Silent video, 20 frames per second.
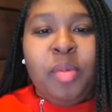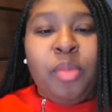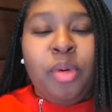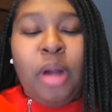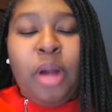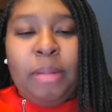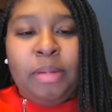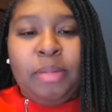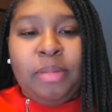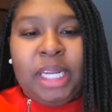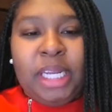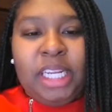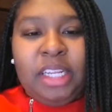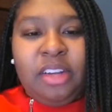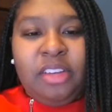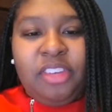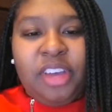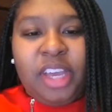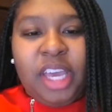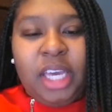problem
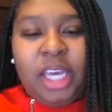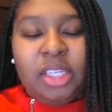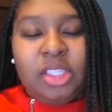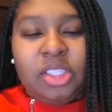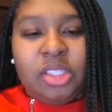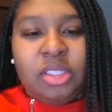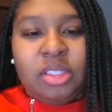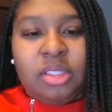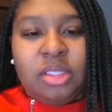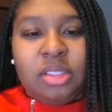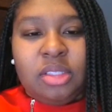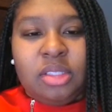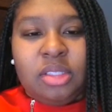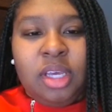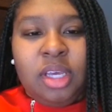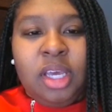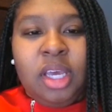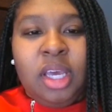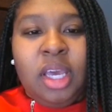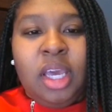identification,
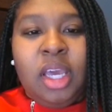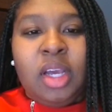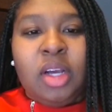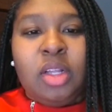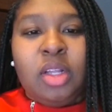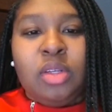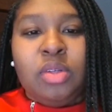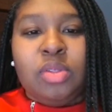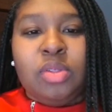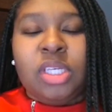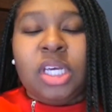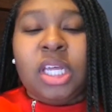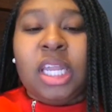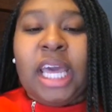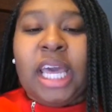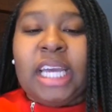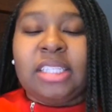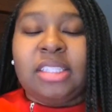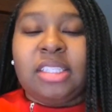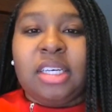includes
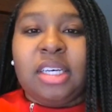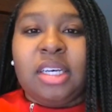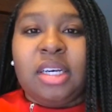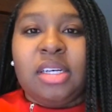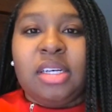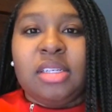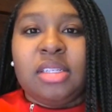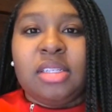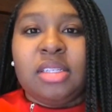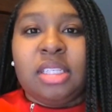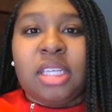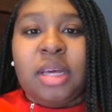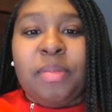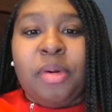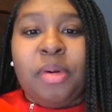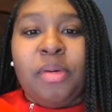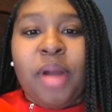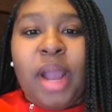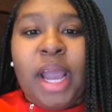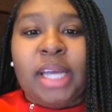collecting,
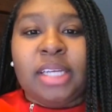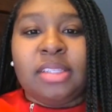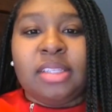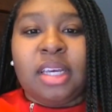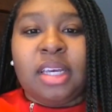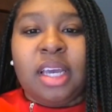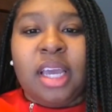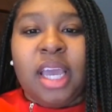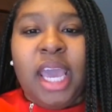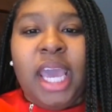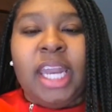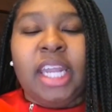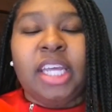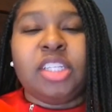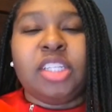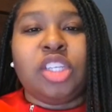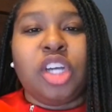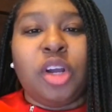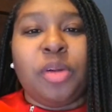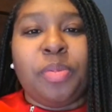summarizing, and
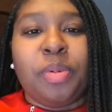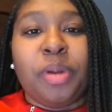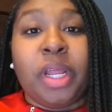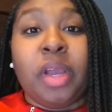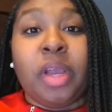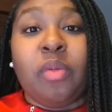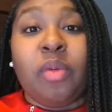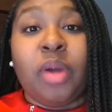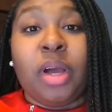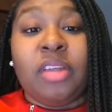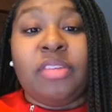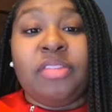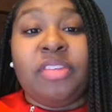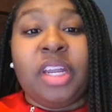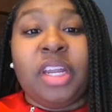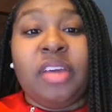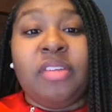interpreting relevant